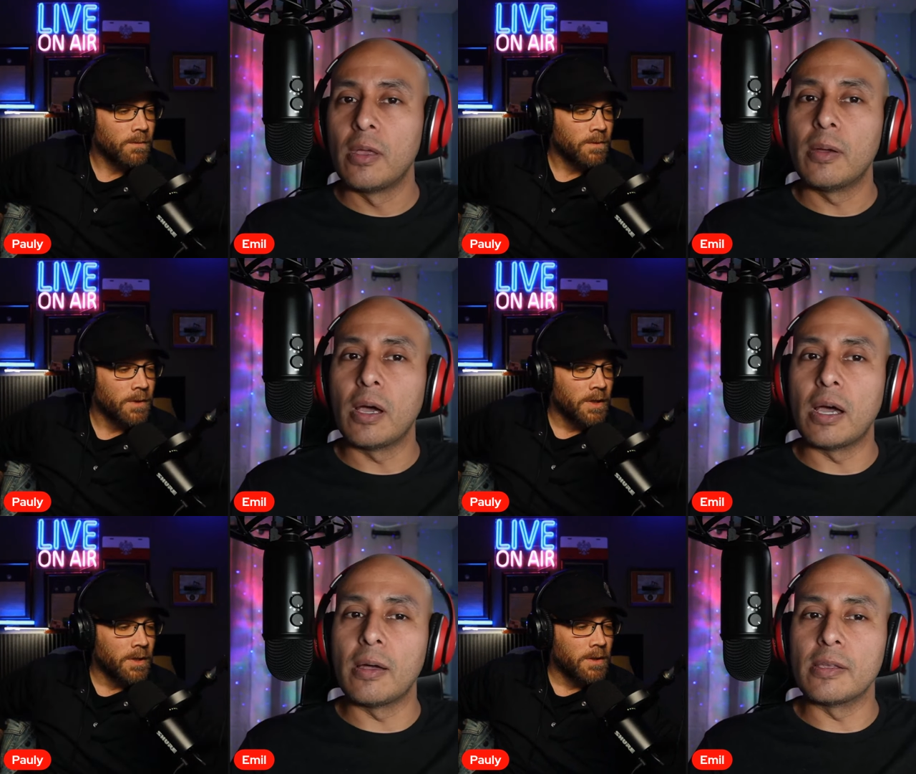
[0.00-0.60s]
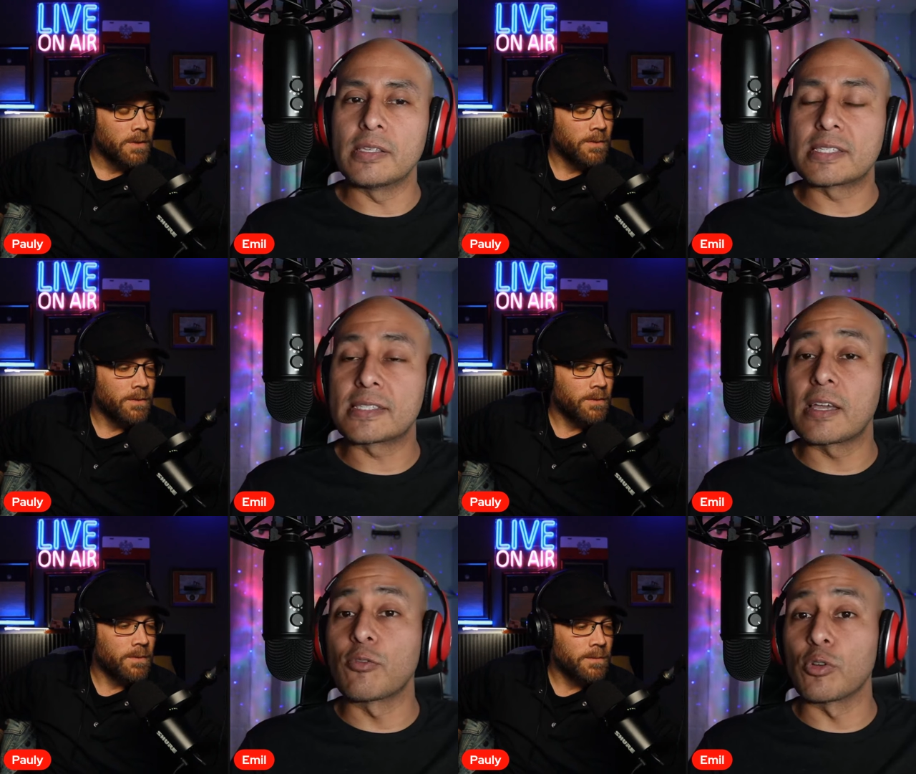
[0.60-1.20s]
Speaker 1: Uh,
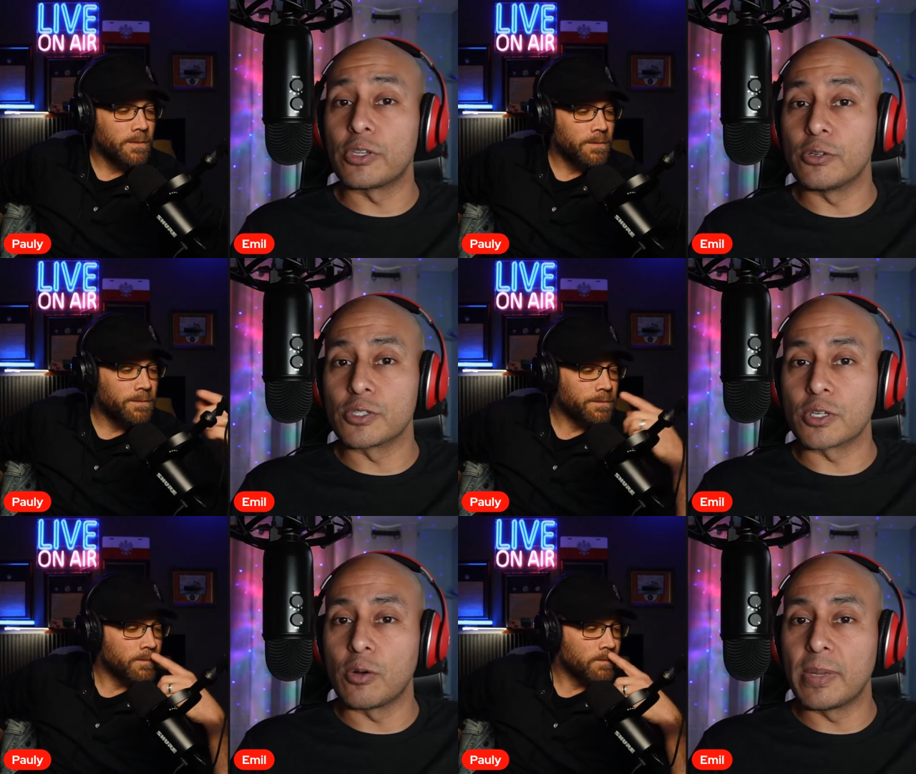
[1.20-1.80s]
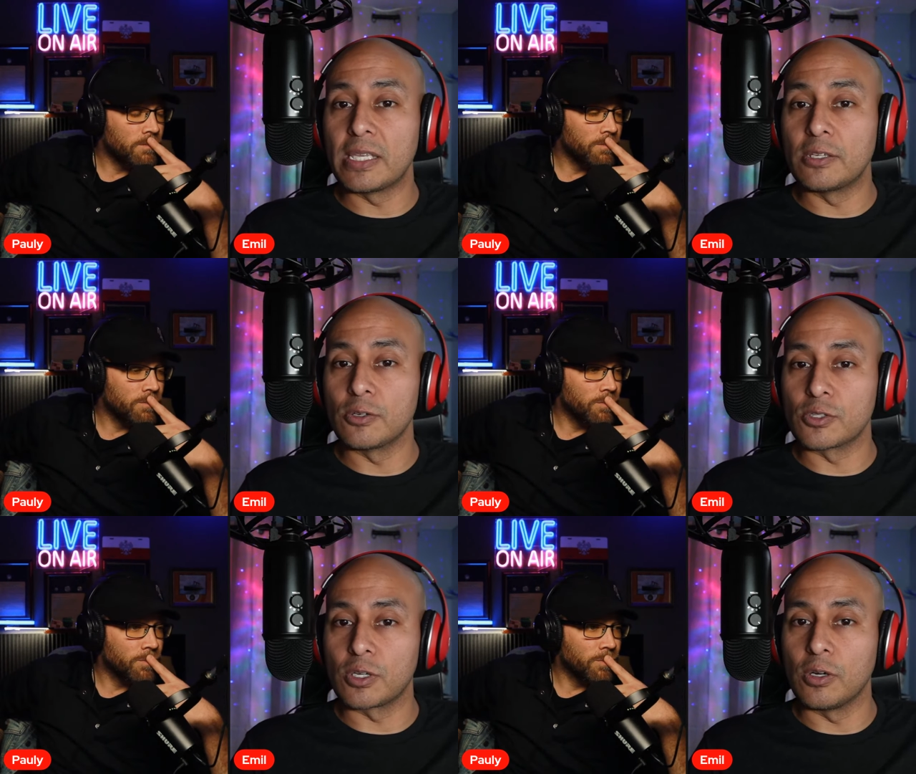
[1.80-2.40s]
several years ago, many
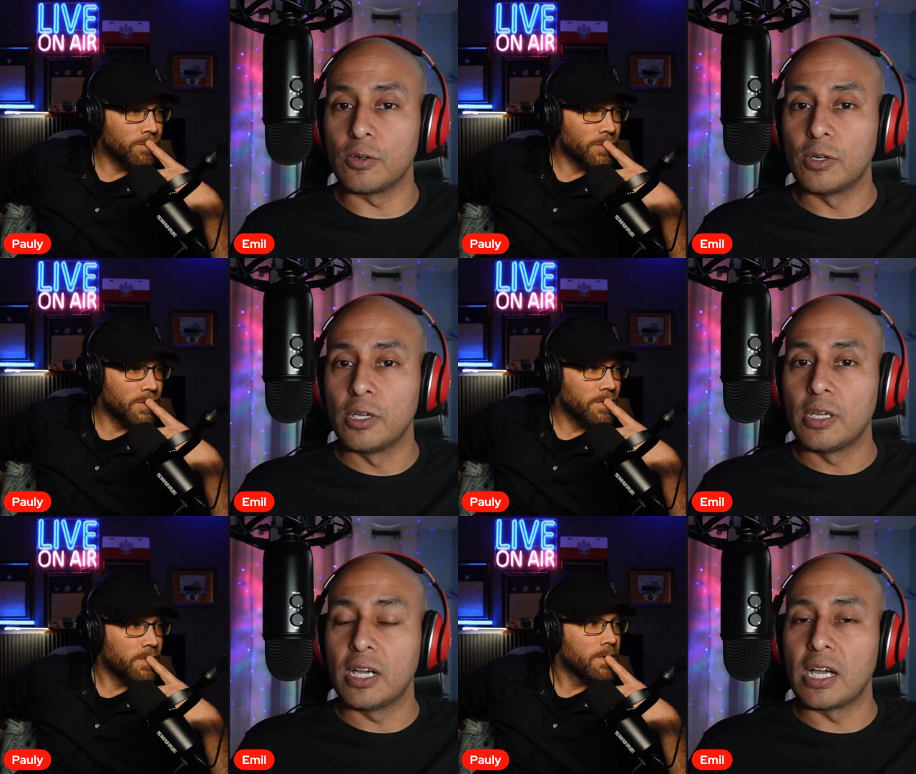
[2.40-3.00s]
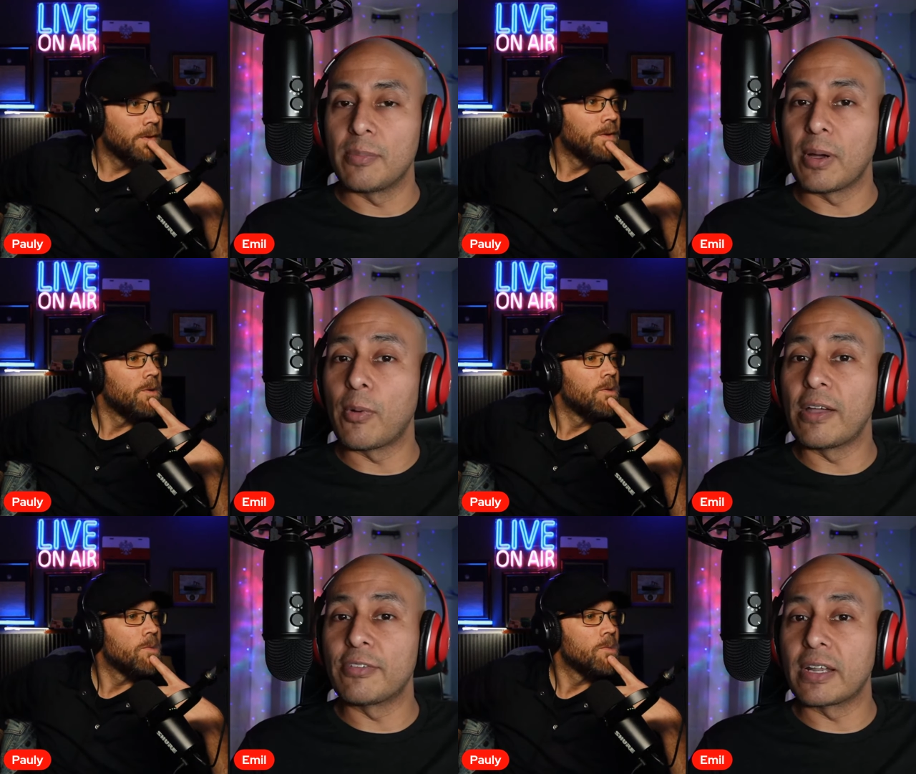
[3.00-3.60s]
years ago, uh, my
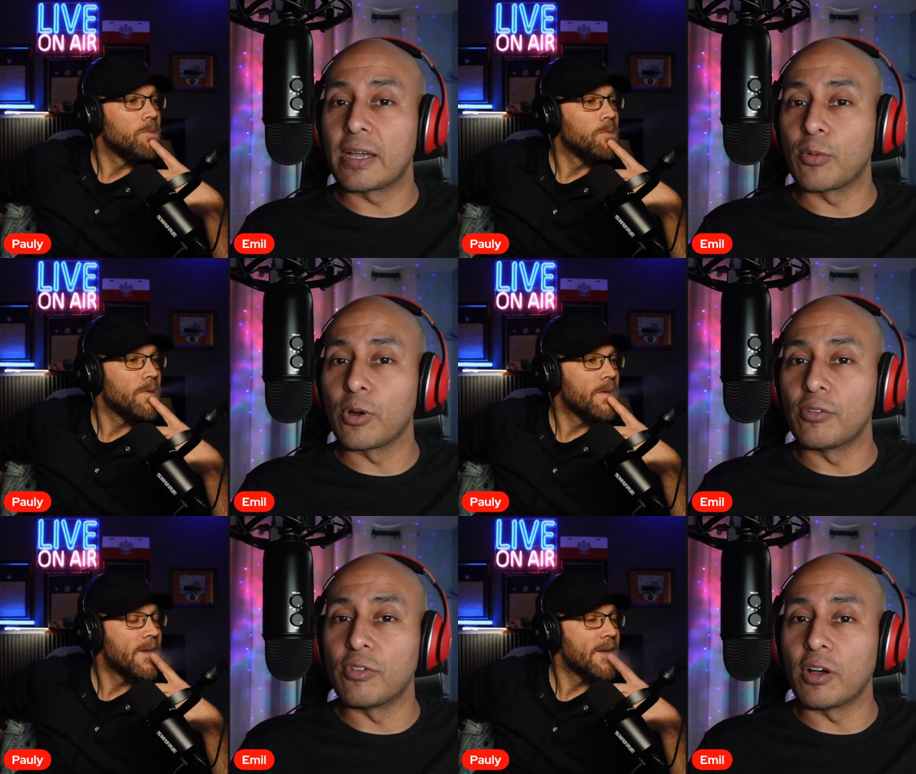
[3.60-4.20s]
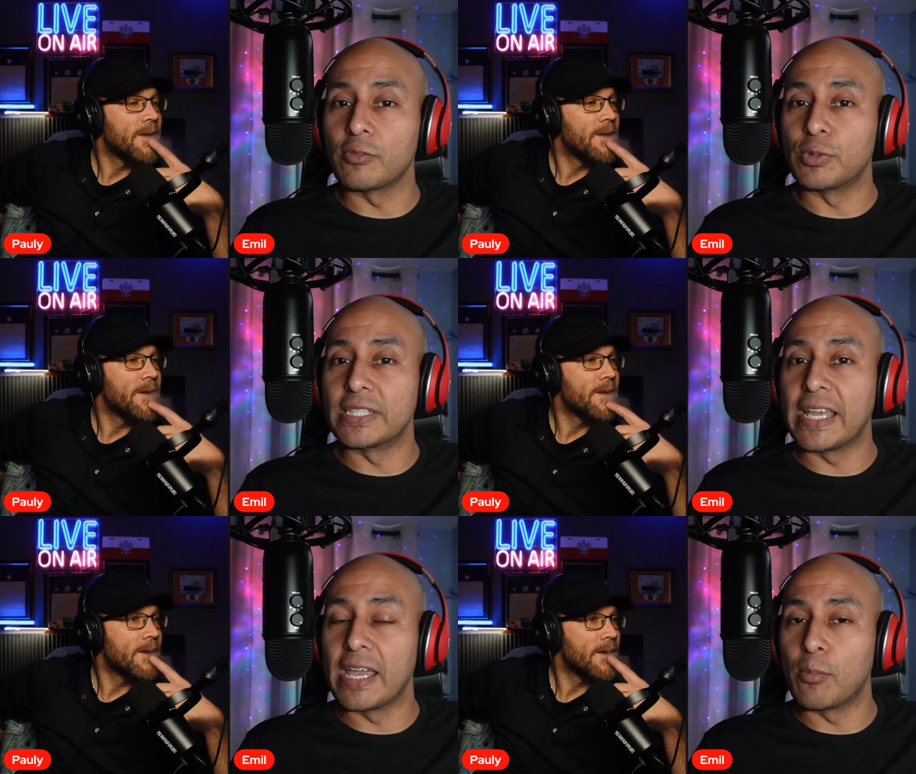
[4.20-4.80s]
wife and I were involved with
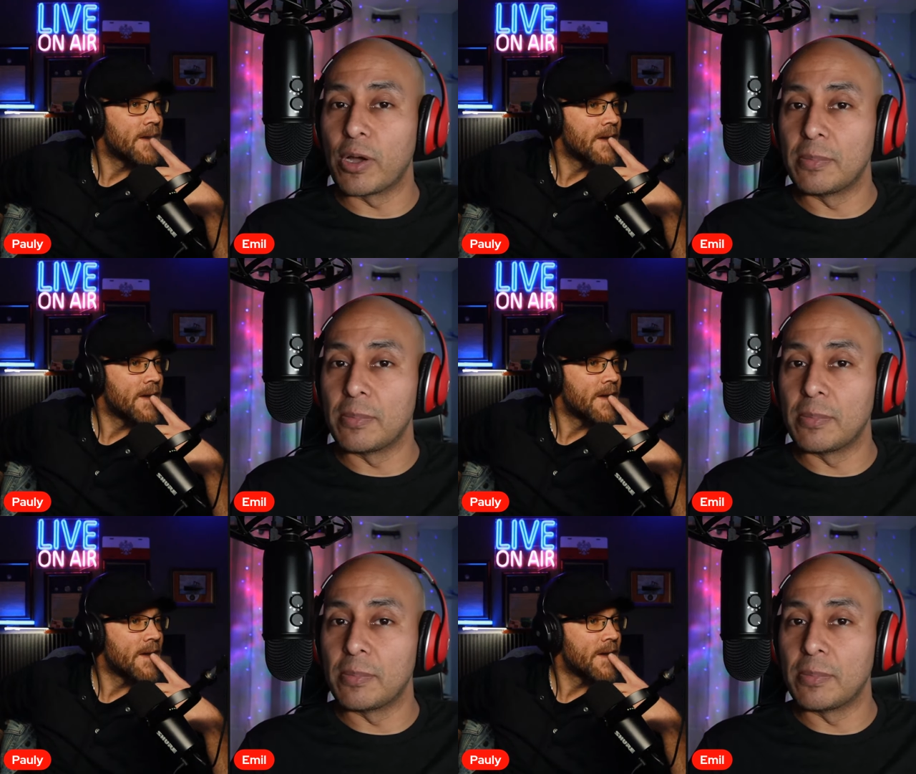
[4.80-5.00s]
the Amway